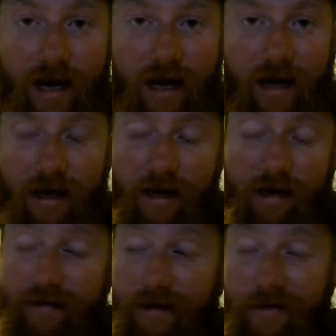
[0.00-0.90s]
I
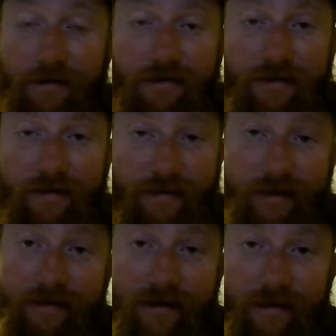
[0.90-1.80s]
saw those and everything,
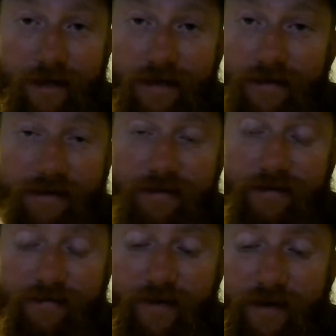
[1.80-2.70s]
started buying those.
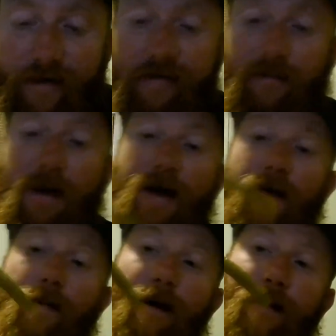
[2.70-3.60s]
They're freaking awesome.
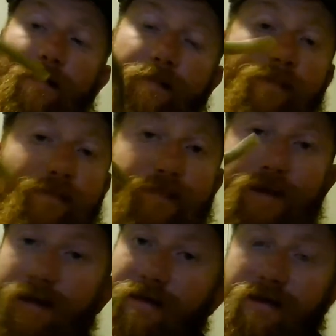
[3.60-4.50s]
But,
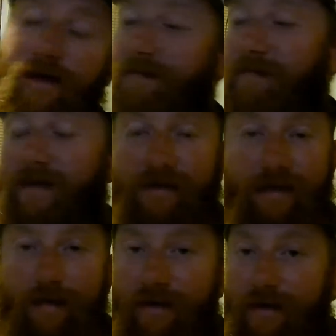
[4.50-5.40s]
and then it's the same
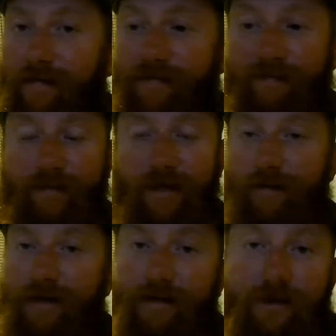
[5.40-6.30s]
thing, pitch them
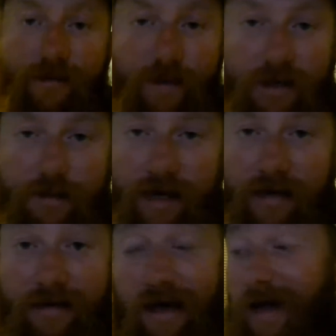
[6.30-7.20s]
into those brush piles.
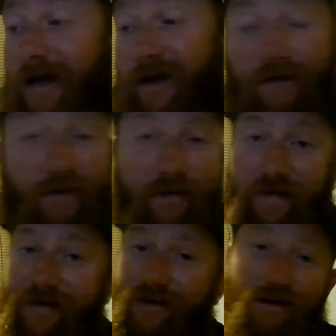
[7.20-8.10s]
You can really fish
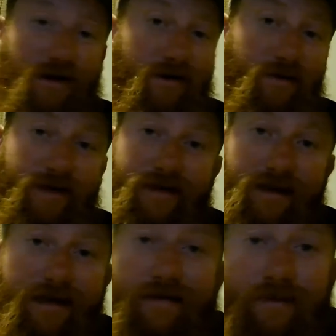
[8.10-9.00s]
along the weed line
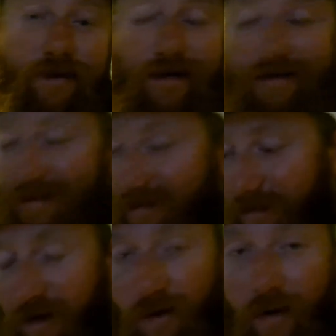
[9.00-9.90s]
if you want. Just
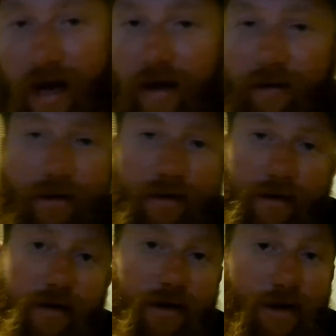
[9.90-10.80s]
slow down,
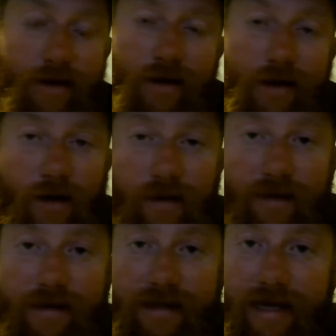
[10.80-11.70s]
go with this
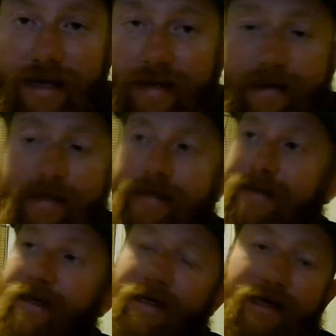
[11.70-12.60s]
guy,
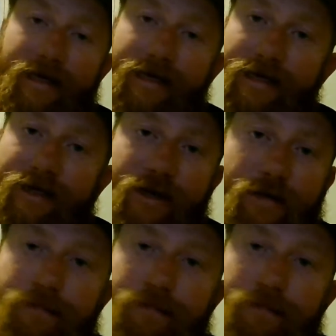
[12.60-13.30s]
let it hit, you know,